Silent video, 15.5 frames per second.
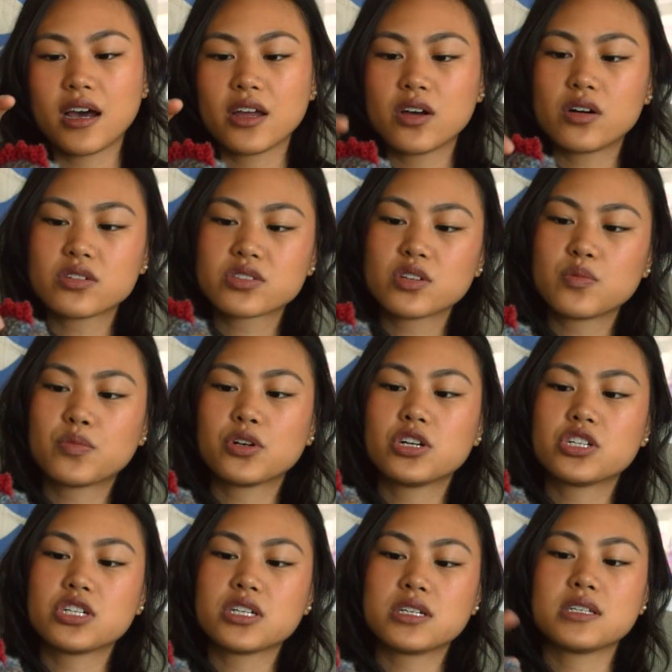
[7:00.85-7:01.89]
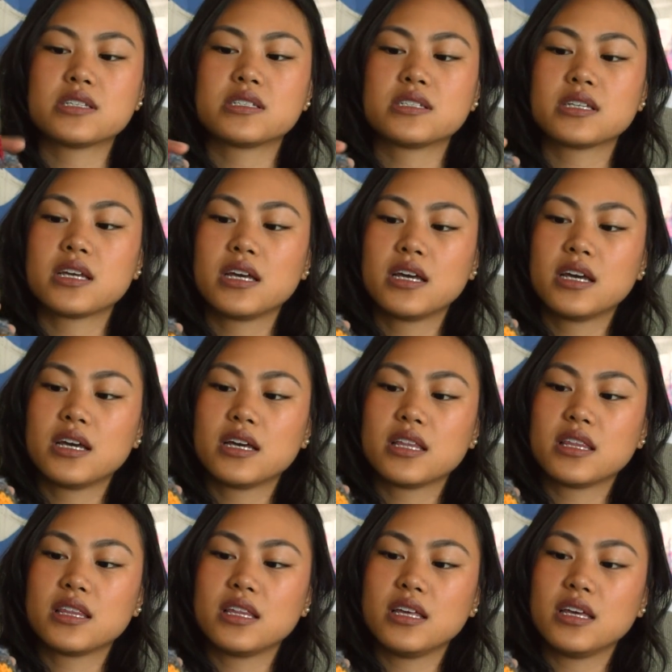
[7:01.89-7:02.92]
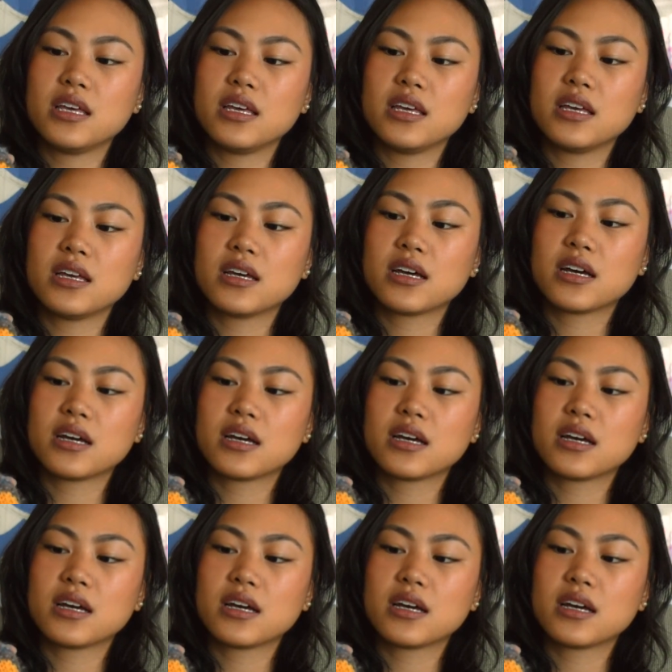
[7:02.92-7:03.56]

I also purchased the